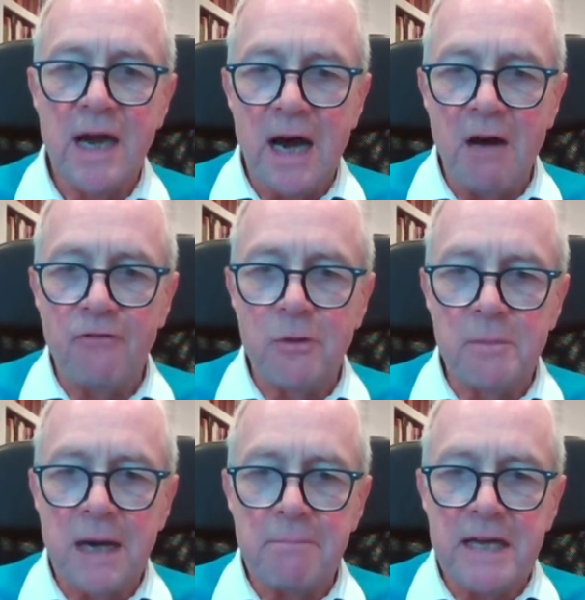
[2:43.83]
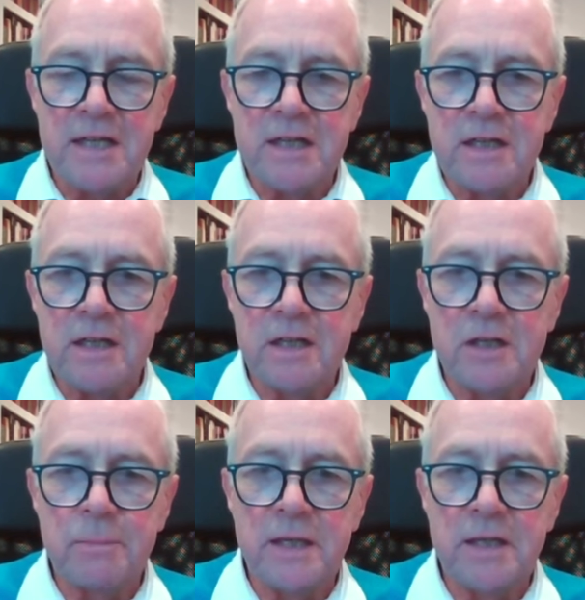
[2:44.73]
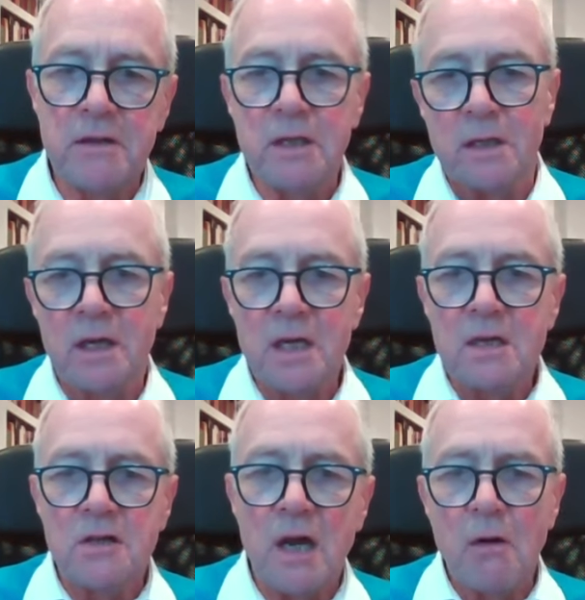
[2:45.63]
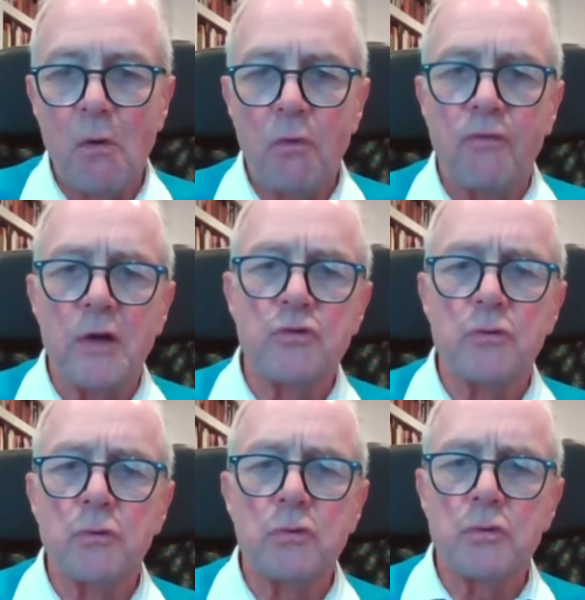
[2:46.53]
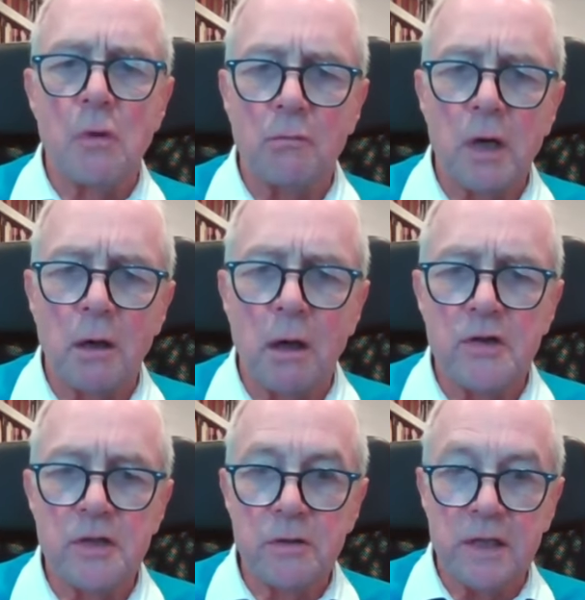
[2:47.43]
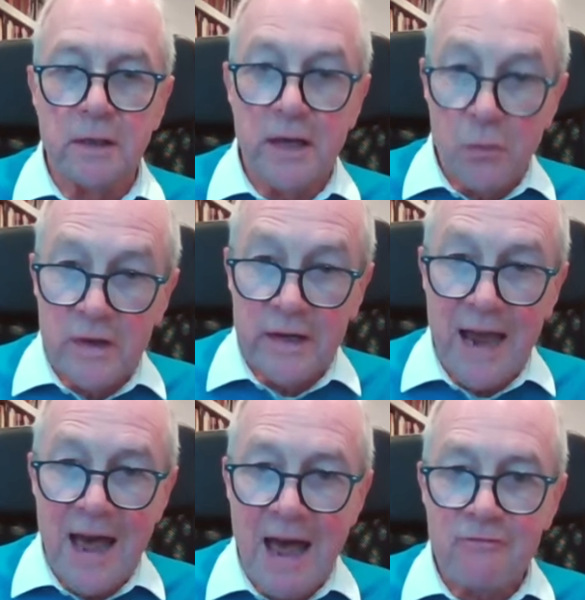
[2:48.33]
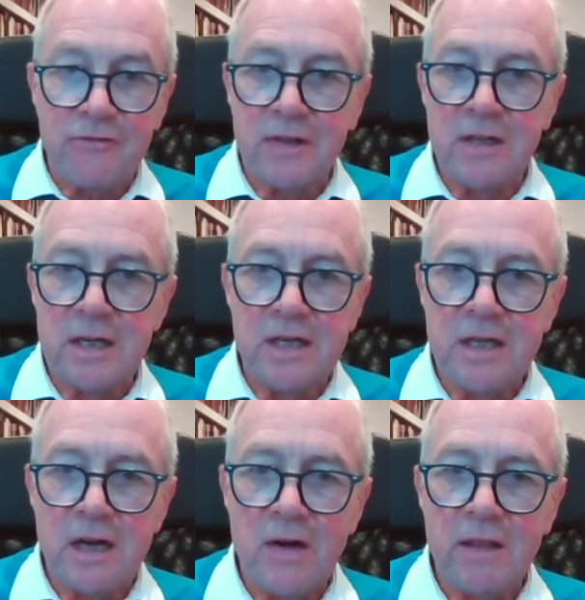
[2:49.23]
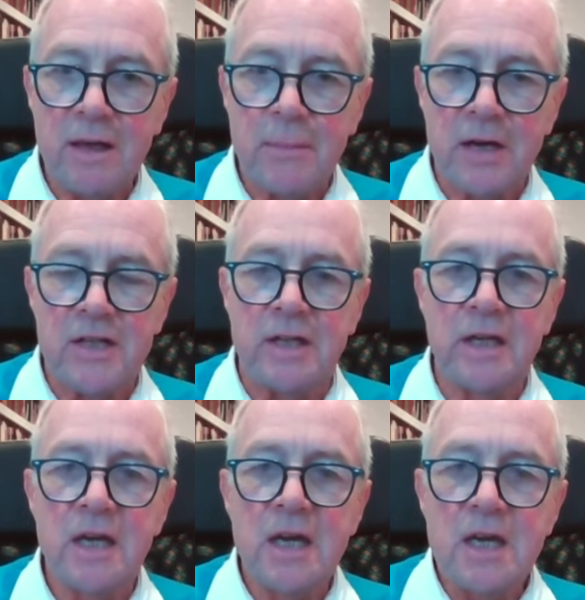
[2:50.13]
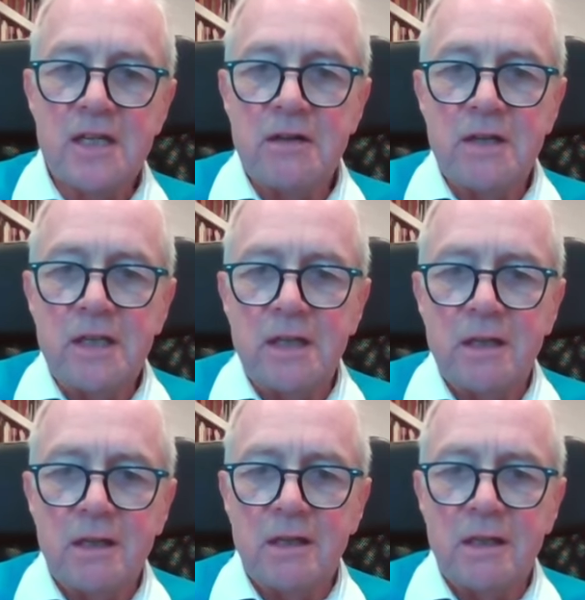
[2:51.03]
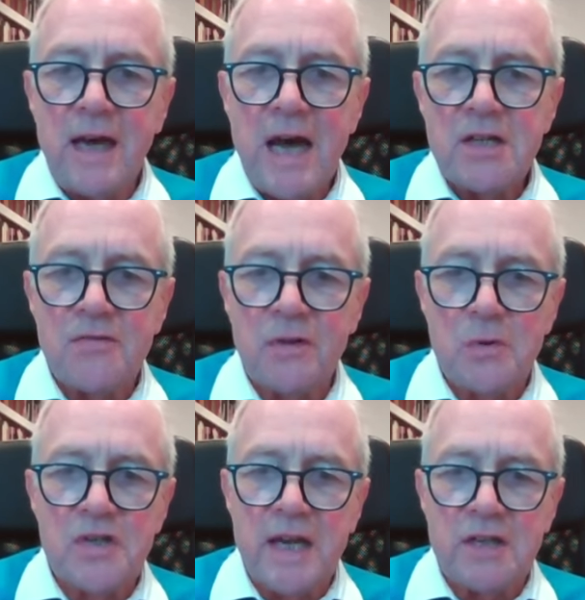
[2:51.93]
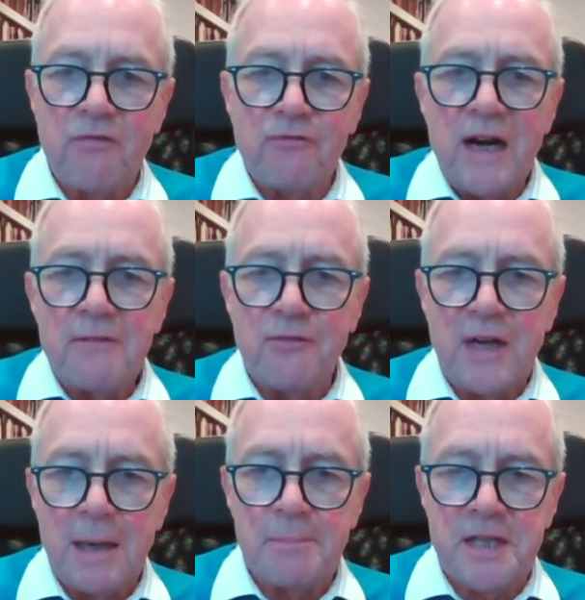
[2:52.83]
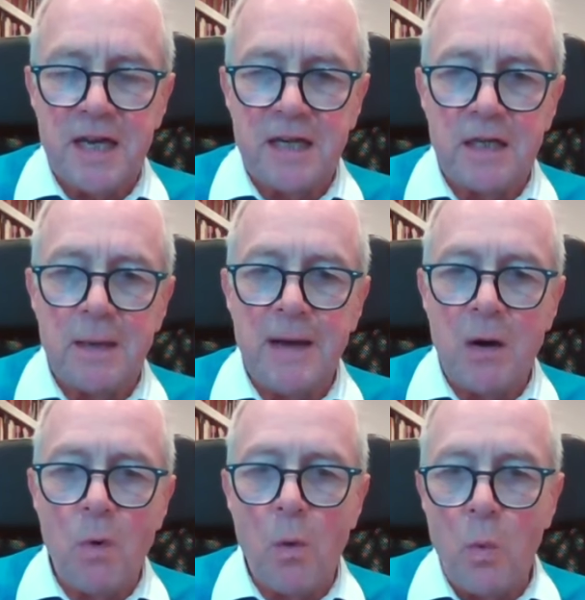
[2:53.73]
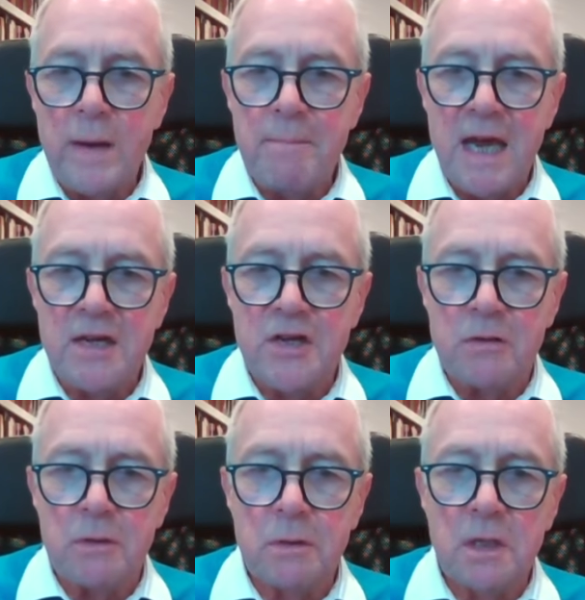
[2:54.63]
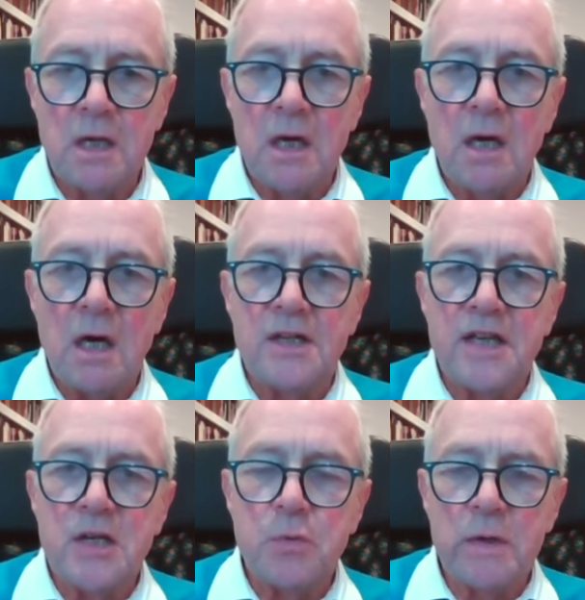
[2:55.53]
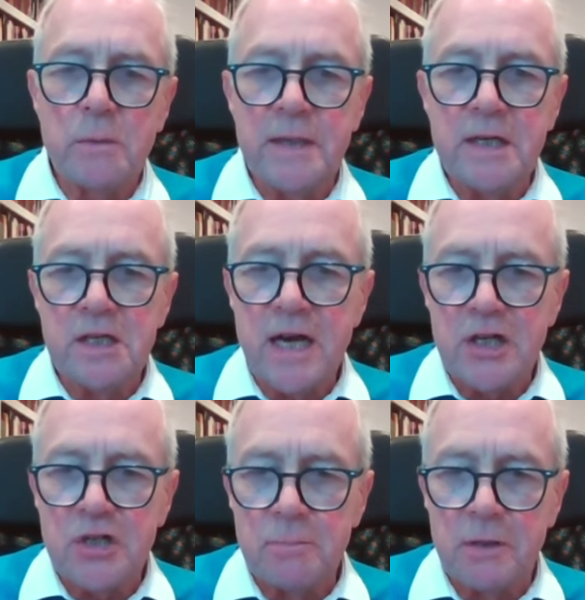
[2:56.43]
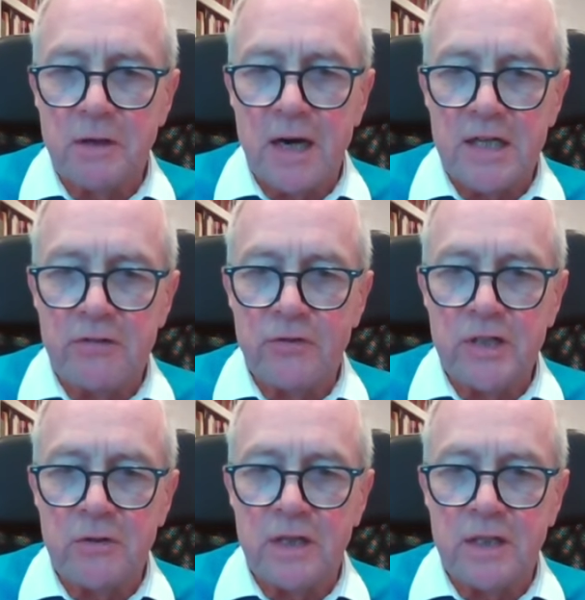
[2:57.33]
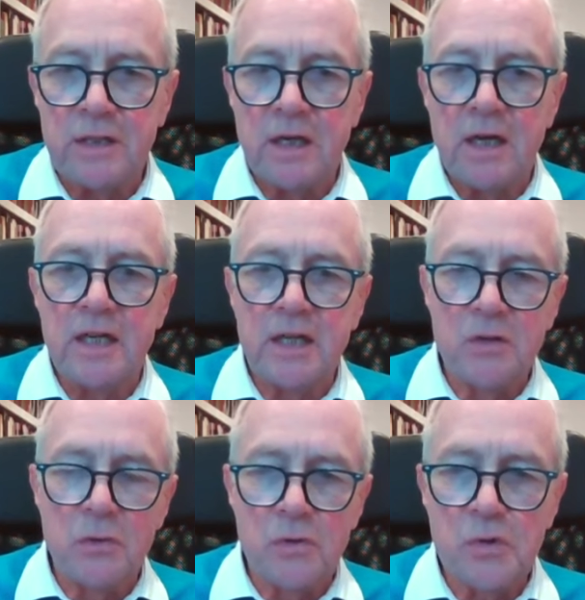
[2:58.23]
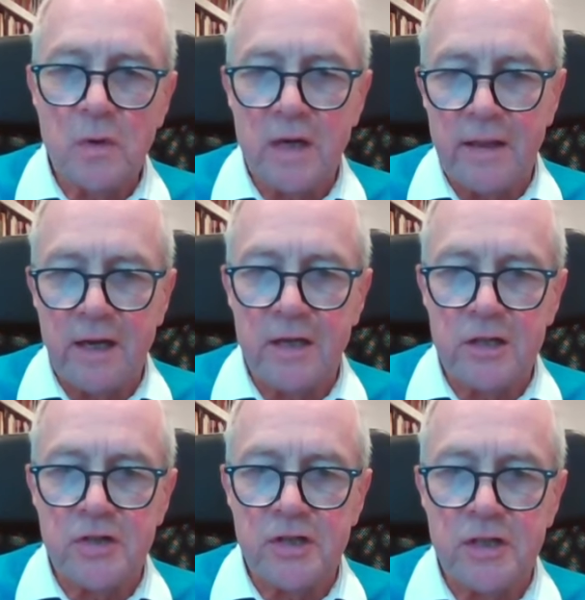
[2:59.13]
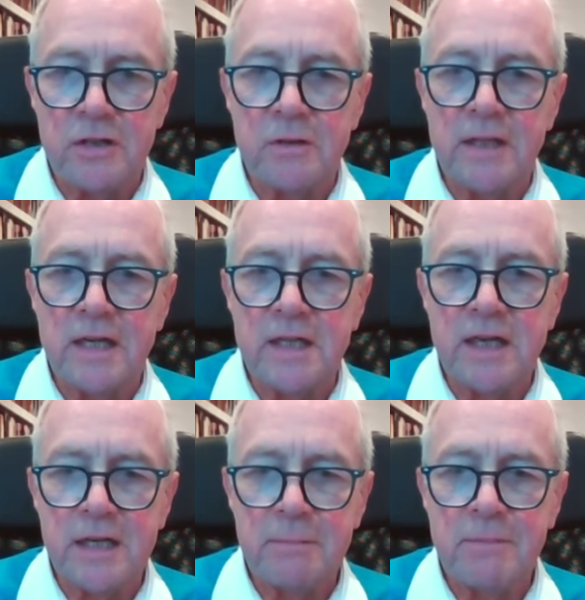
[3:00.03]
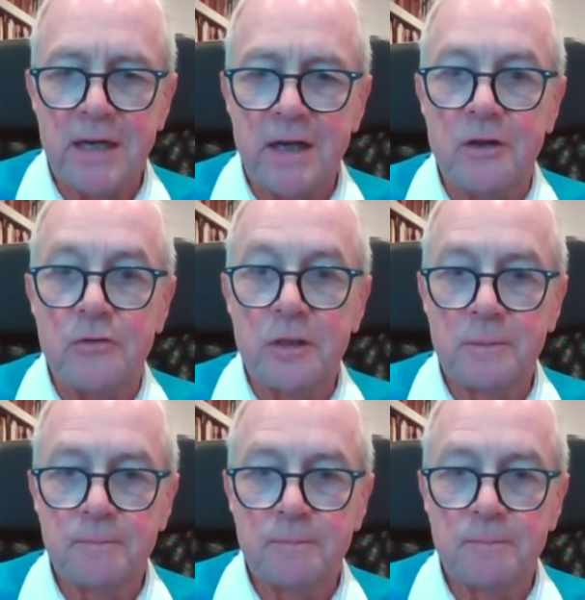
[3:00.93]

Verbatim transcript: Our former ambassador to the European Union saying, "Oh, the French is not really going to do that. They already have," and he didn't know anything about it. Um, so the the House of Lords gets frightfully upset about what we may do, mm. and says we will be international pariahs if we do it, and ignores what other countries do, and that's getting my goat.